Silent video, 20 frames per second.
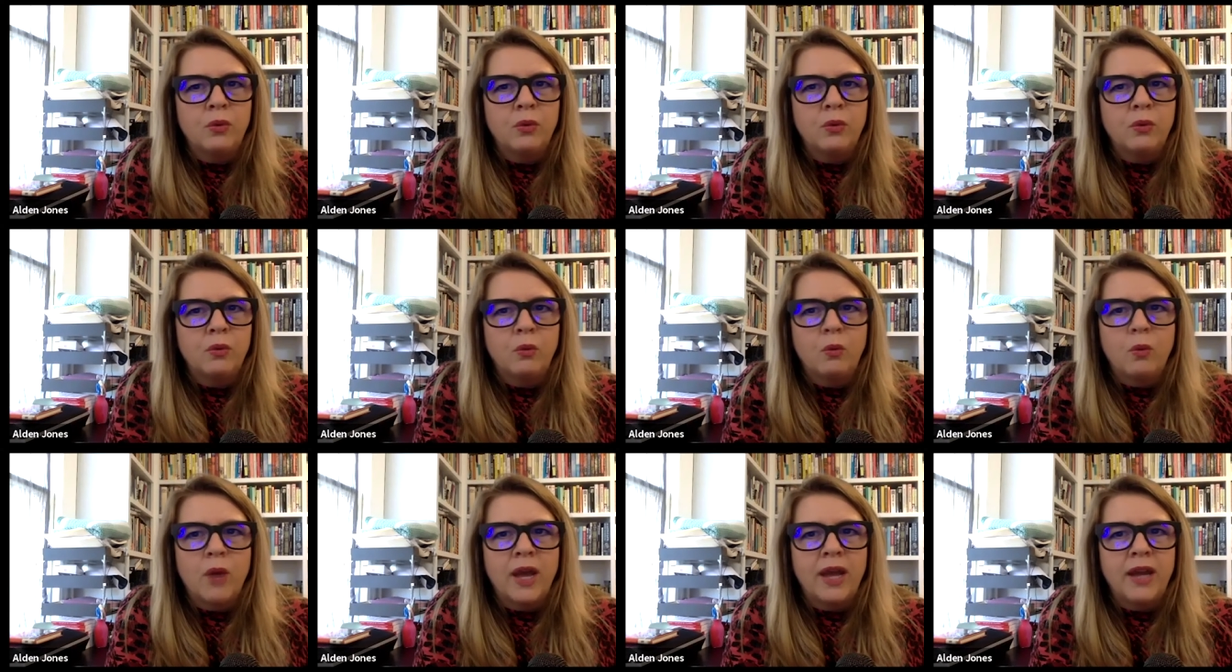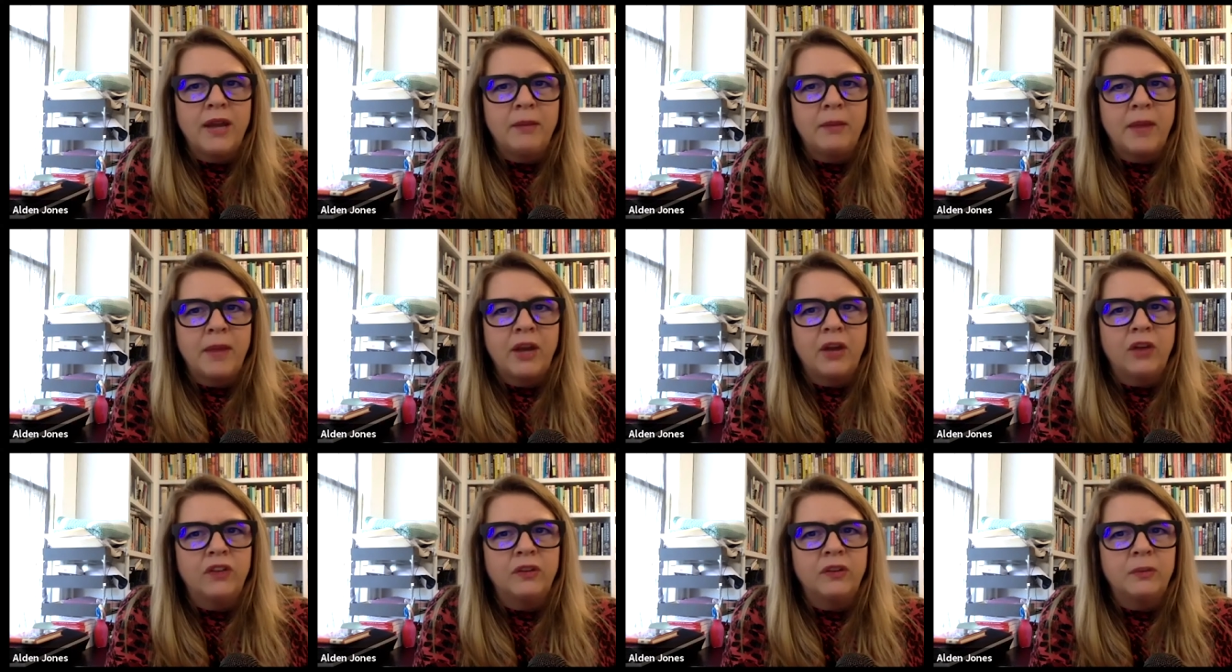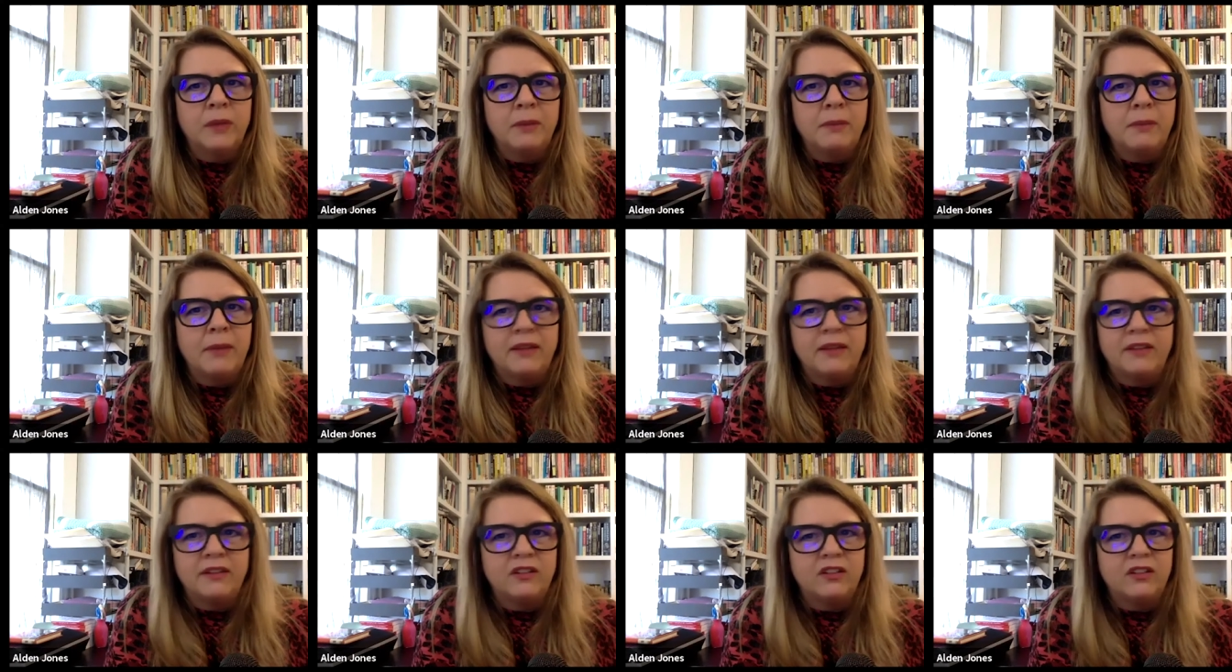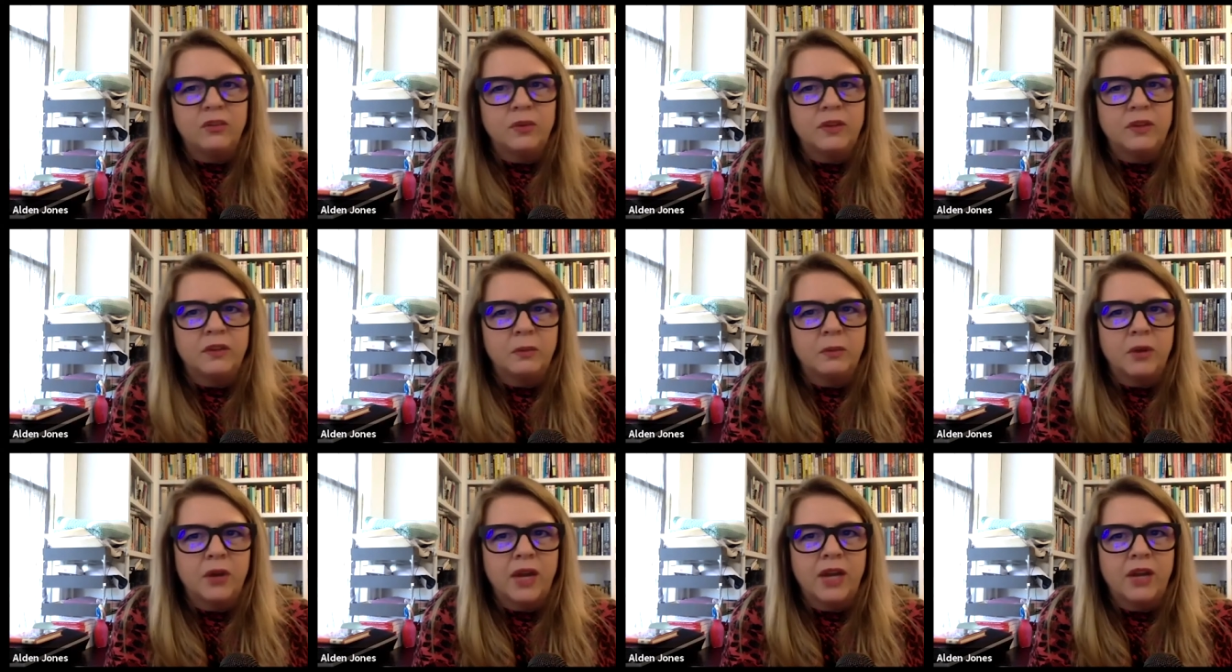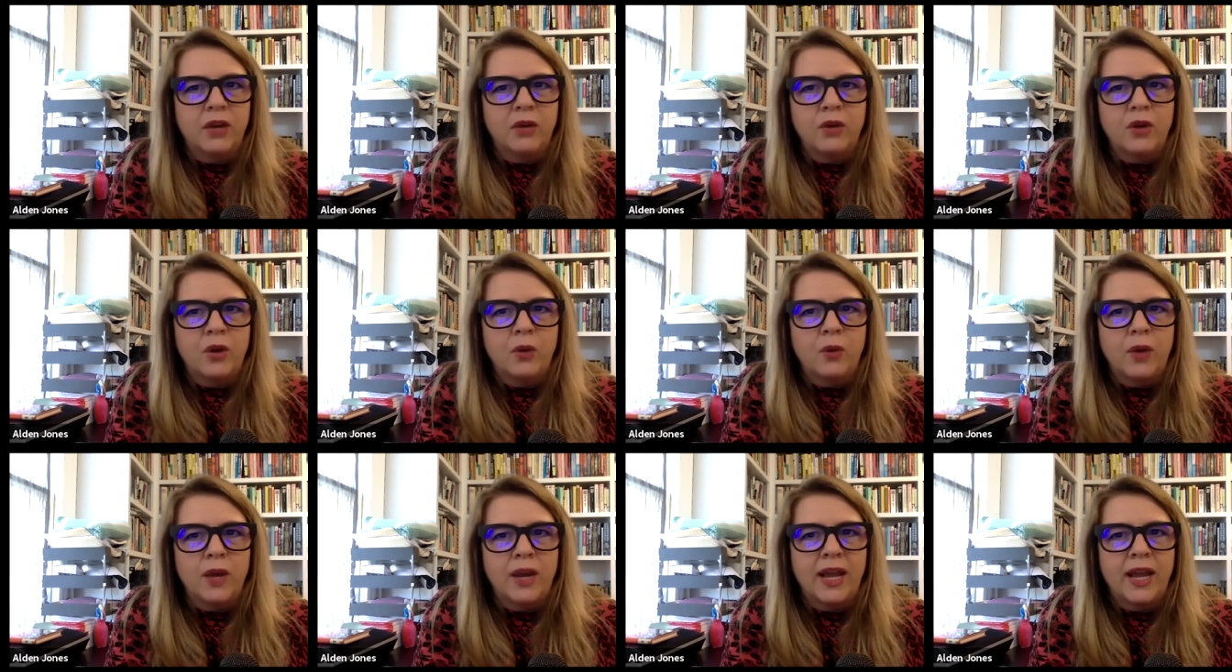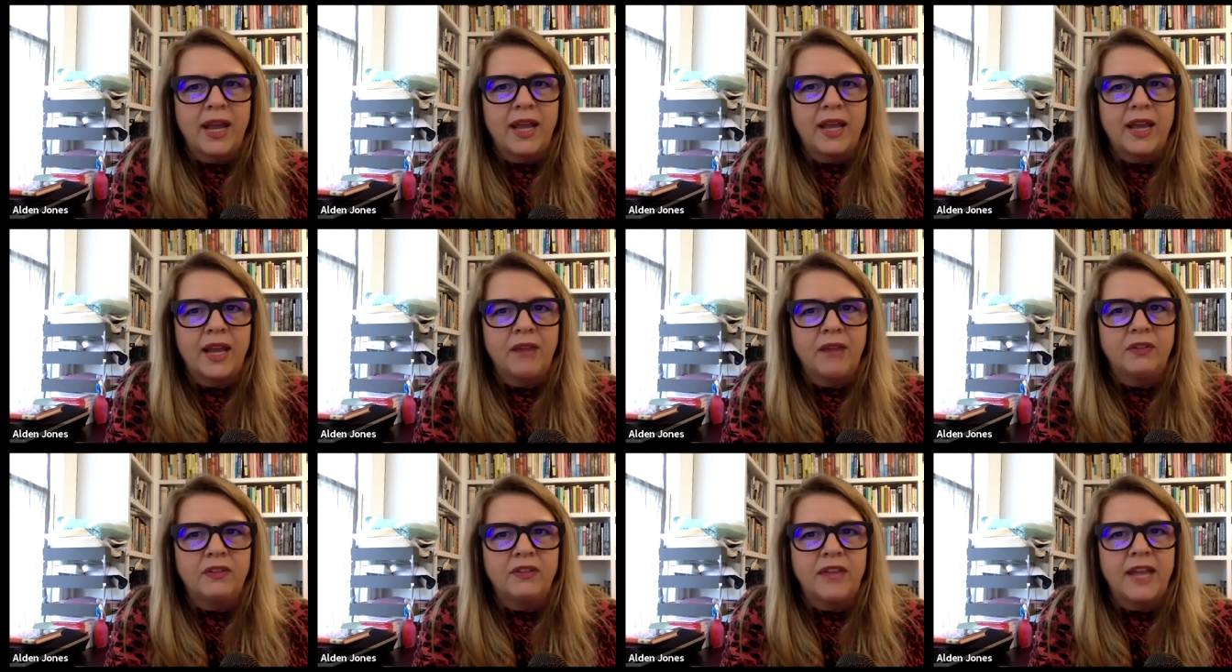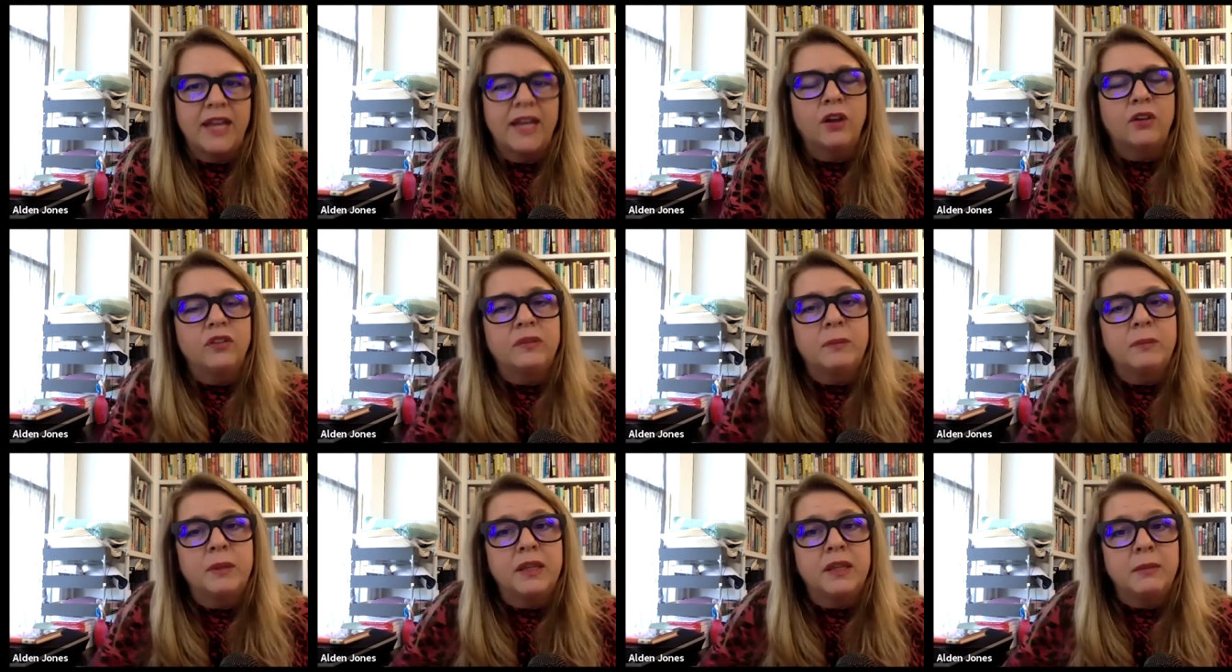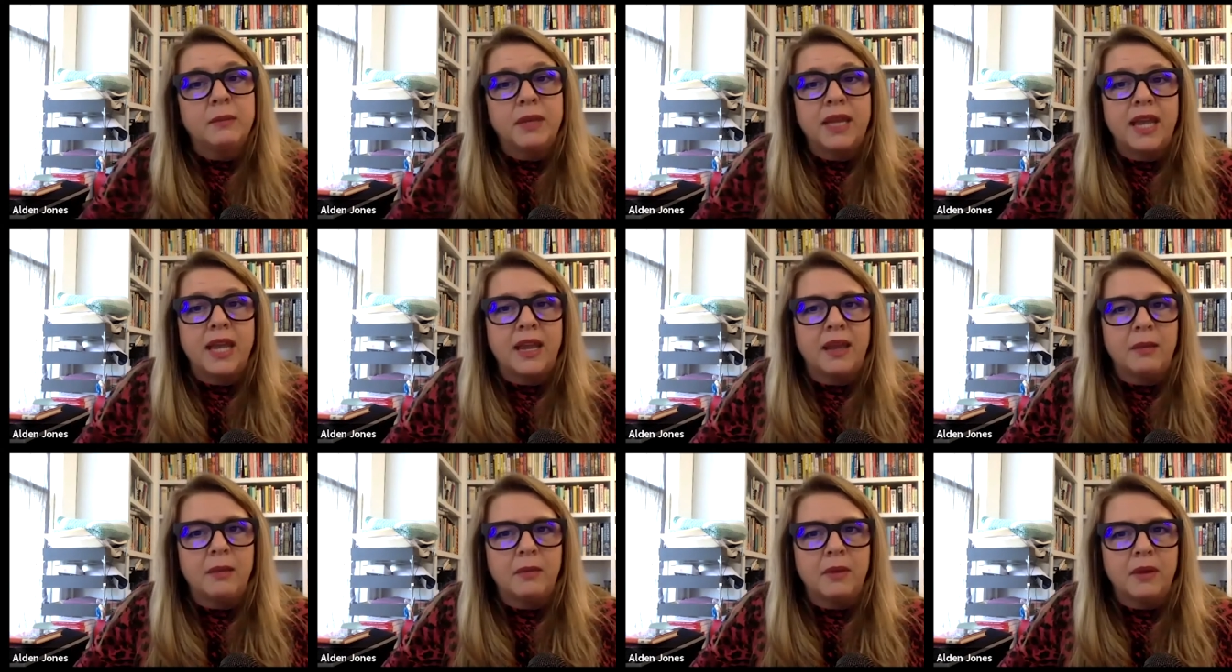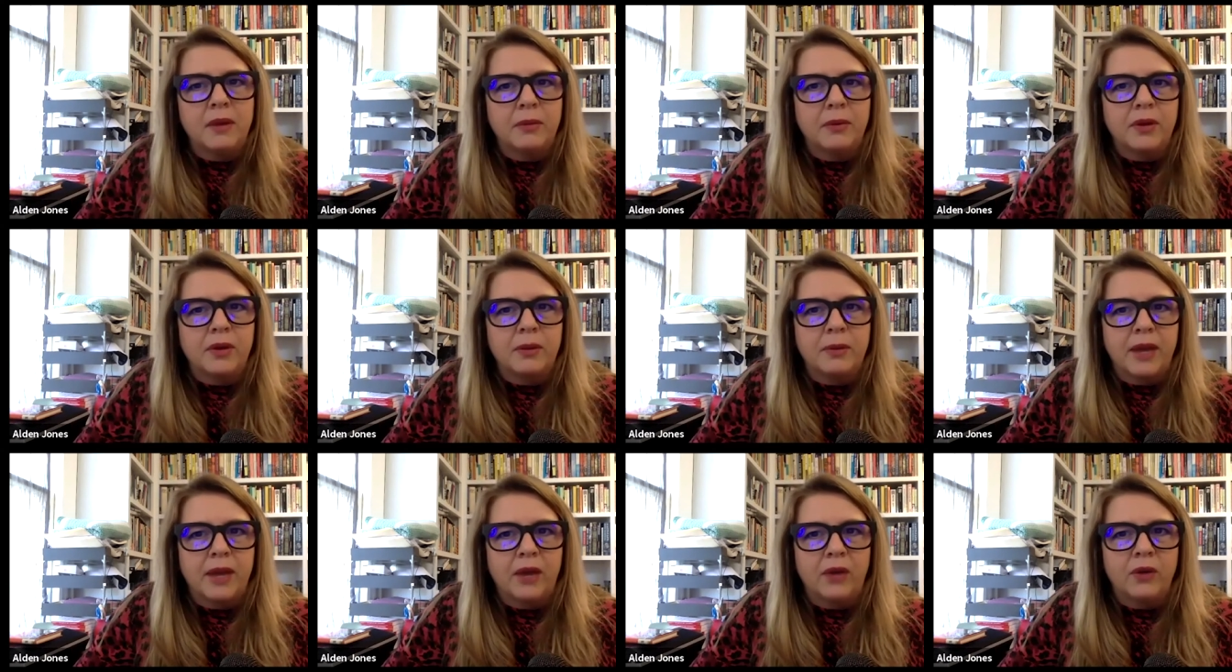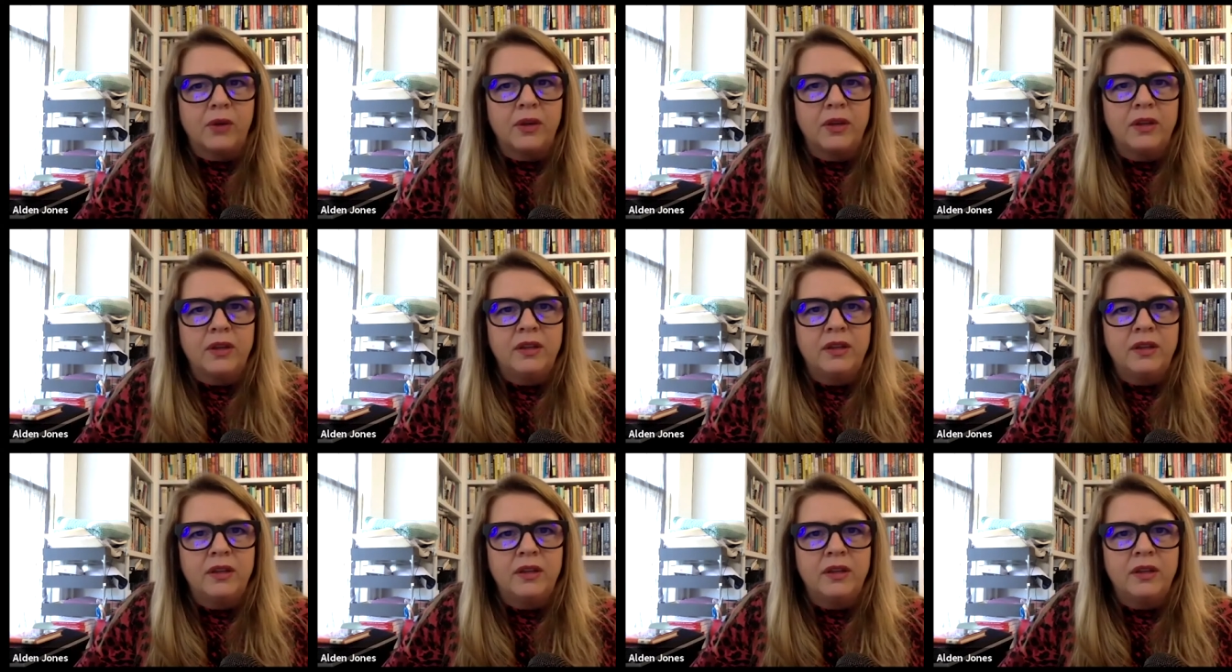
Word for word: what my ultimate message is with this book. I don't know what I have to say. It ultimately became a book about,